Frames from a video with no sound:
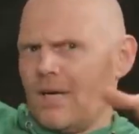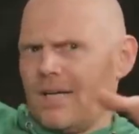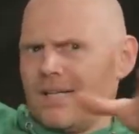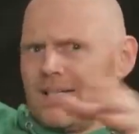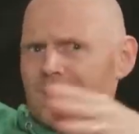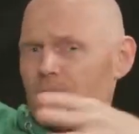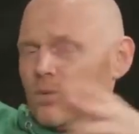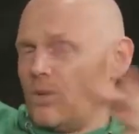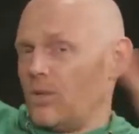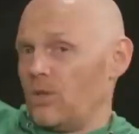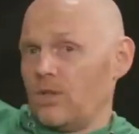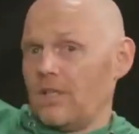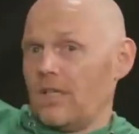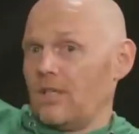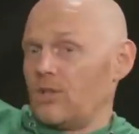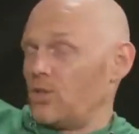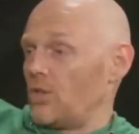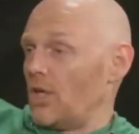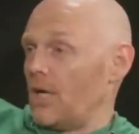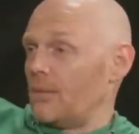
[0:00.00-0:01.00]
I guess so he couldn't get
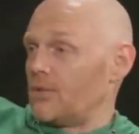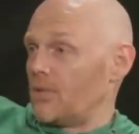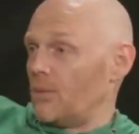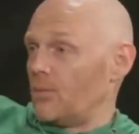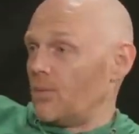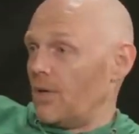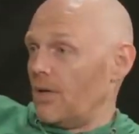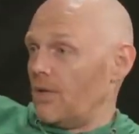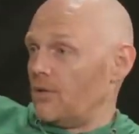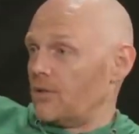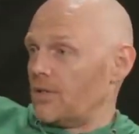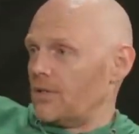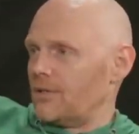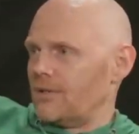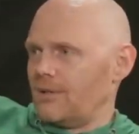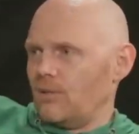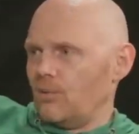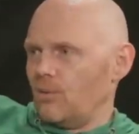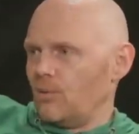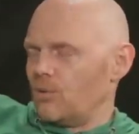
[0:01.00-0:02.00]
a job somewhere else because
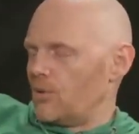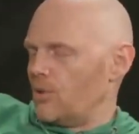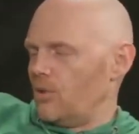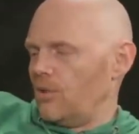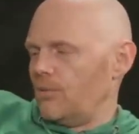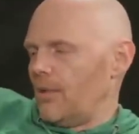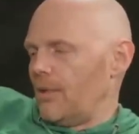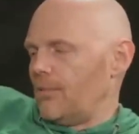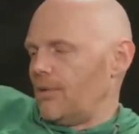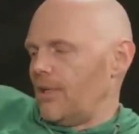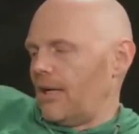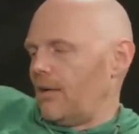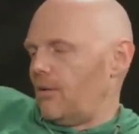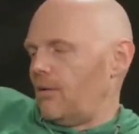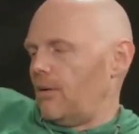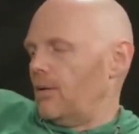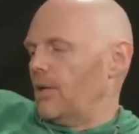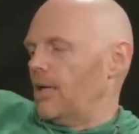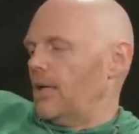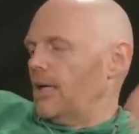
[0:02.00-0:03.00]
he knew he was good, maybe, I don't
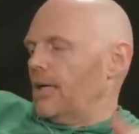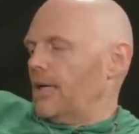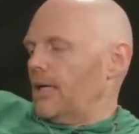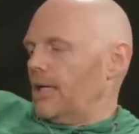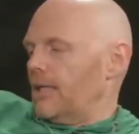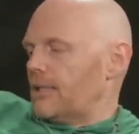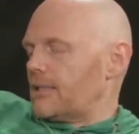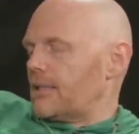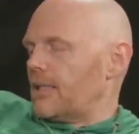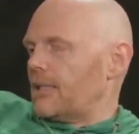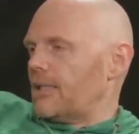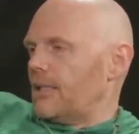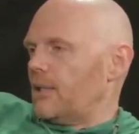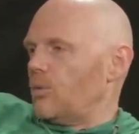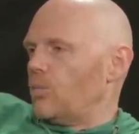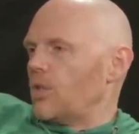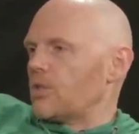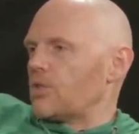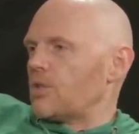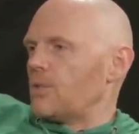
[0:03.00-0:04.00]
know. He said that he
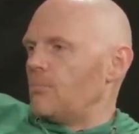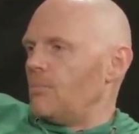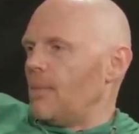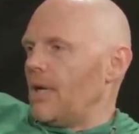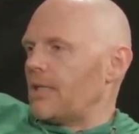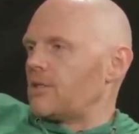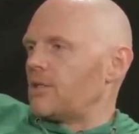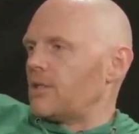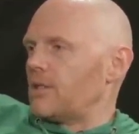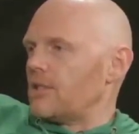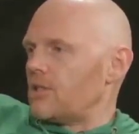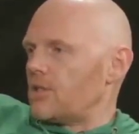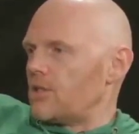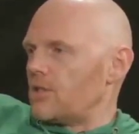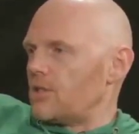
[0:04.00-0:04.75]
wasn't mentally,